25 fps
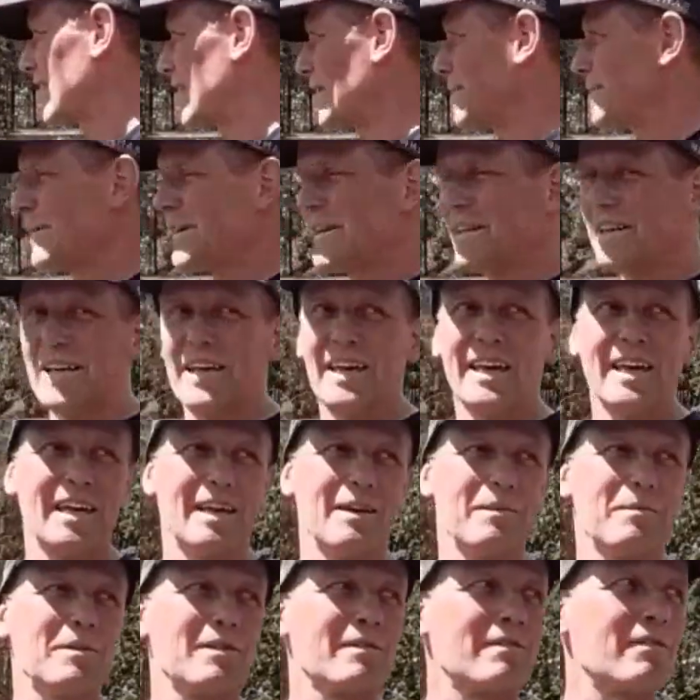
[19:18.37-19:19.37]
I mean,
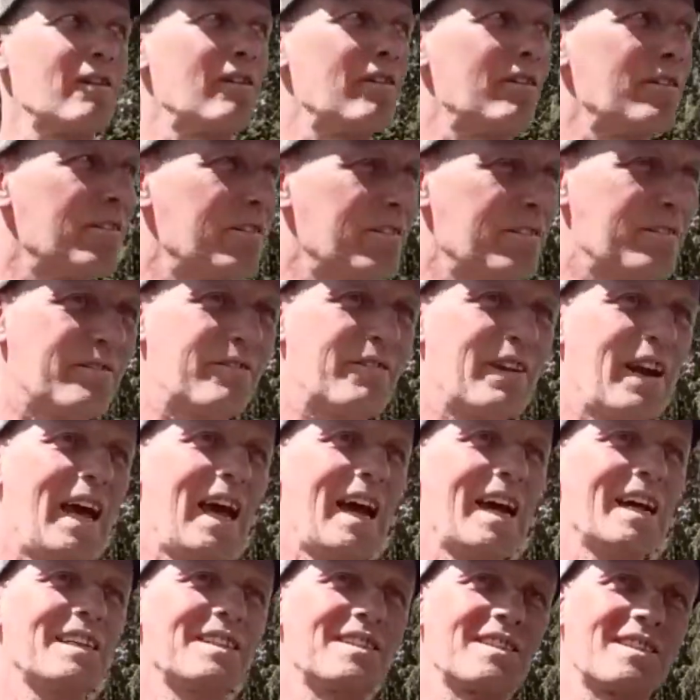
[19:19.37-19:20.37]
here we've got
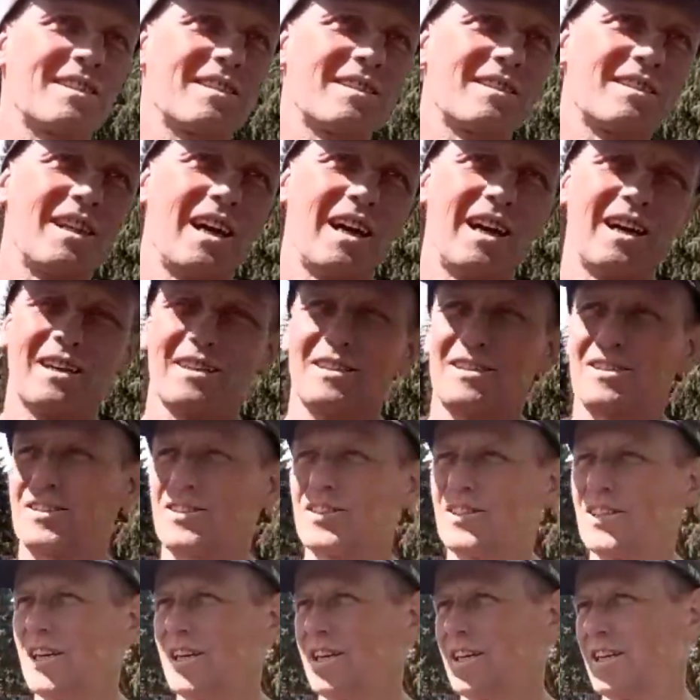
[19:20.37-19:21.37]
flags,
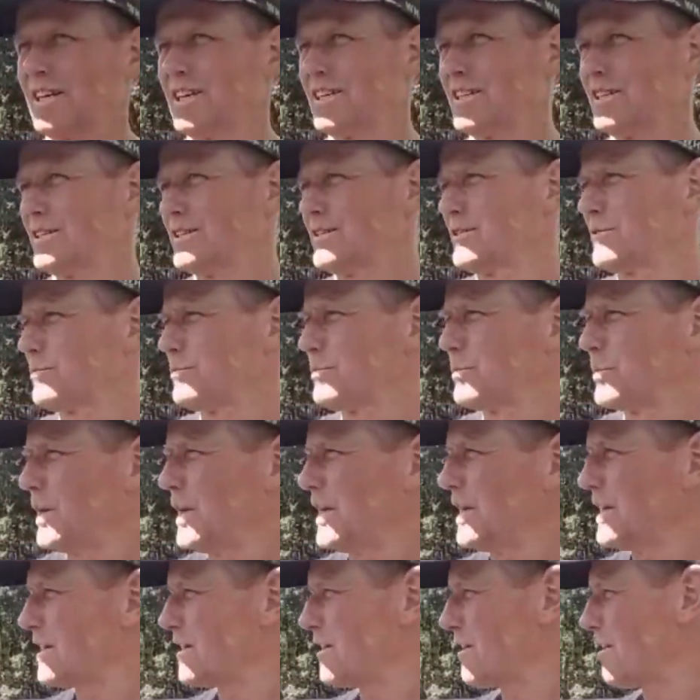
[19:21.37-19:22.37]
ducks, chickens,
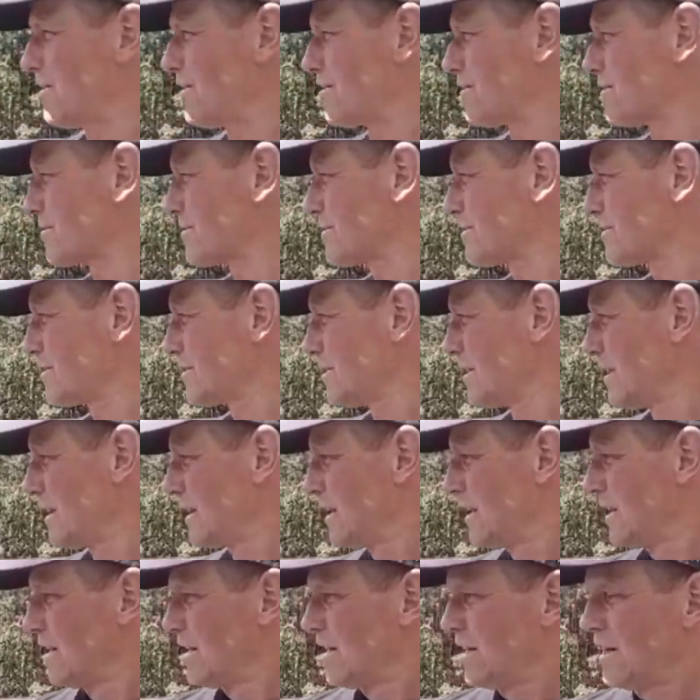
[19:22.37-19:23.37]
peacocks,
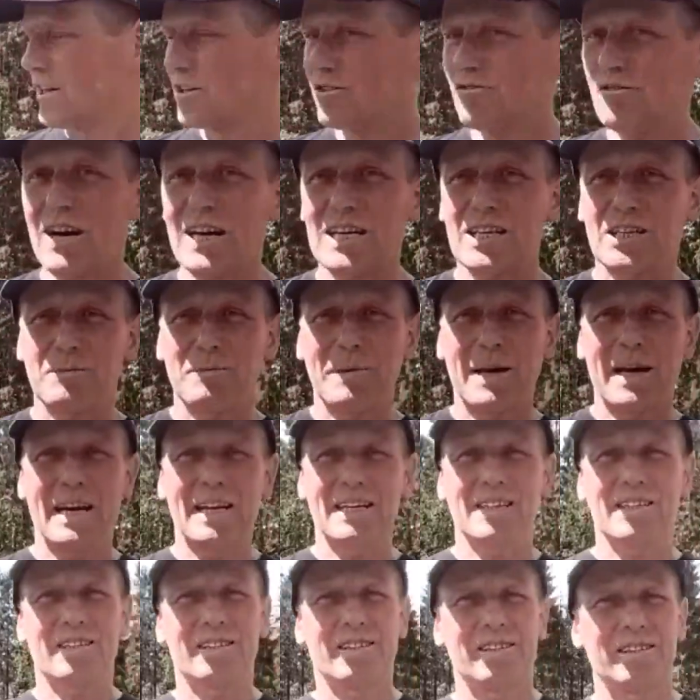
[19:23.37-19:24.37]
crash
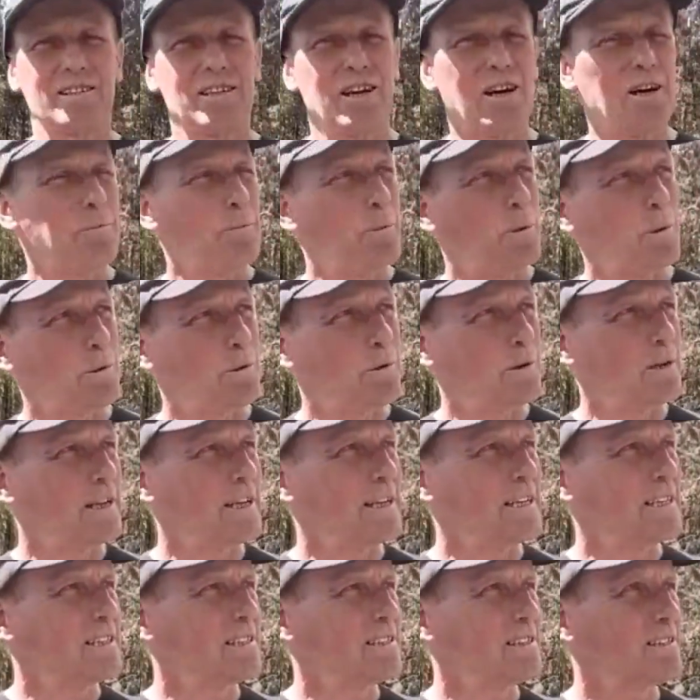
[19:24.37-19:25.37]
mats,
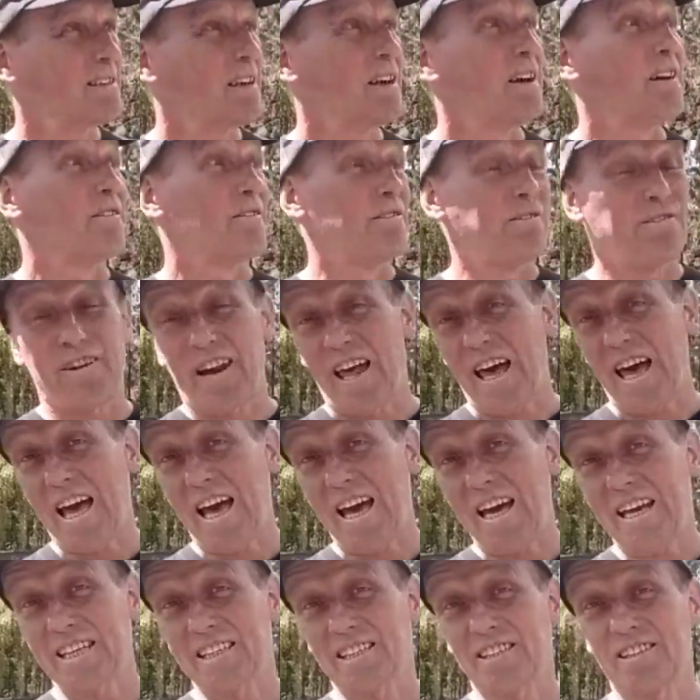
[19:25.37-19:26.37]
tarpaulins,
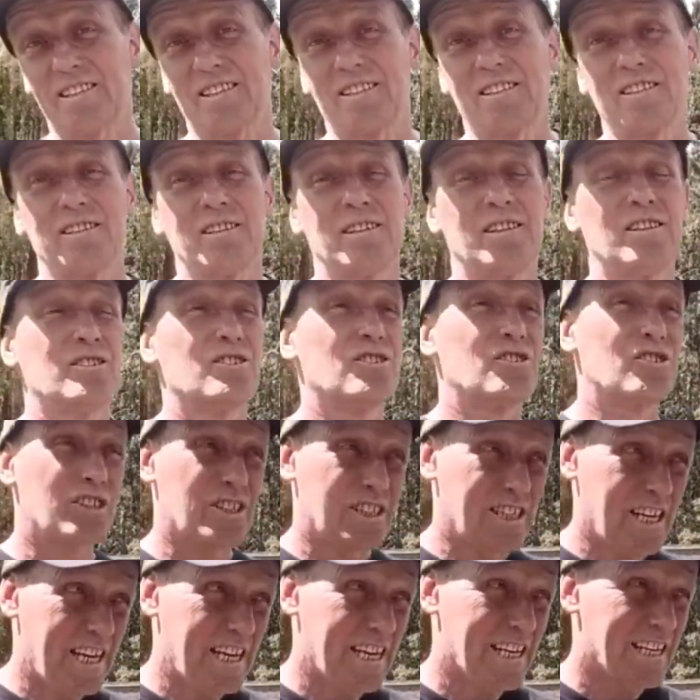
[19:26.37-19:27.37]
flags,
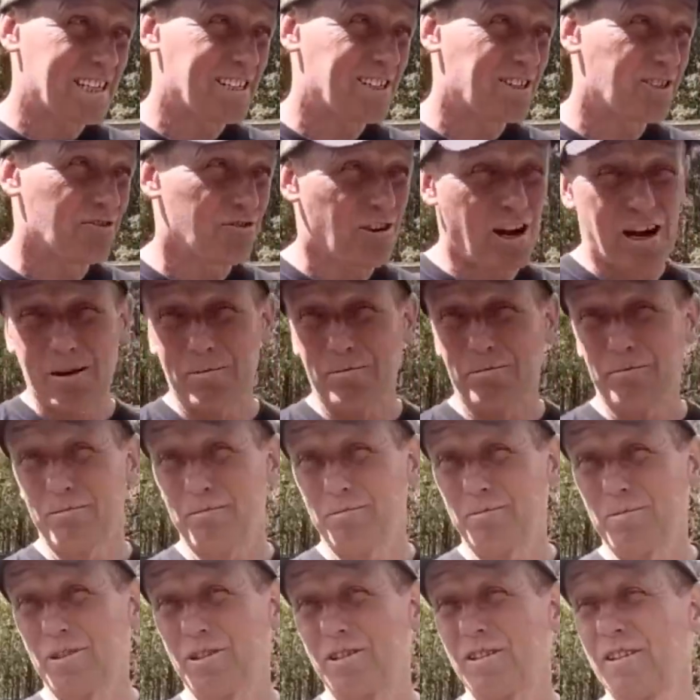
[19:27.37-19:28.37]
sticks,
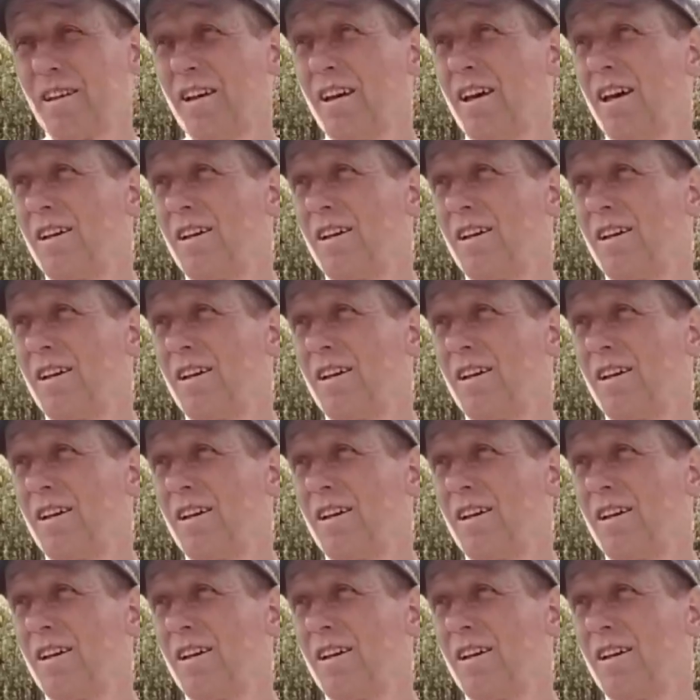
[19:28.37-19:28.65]
drums,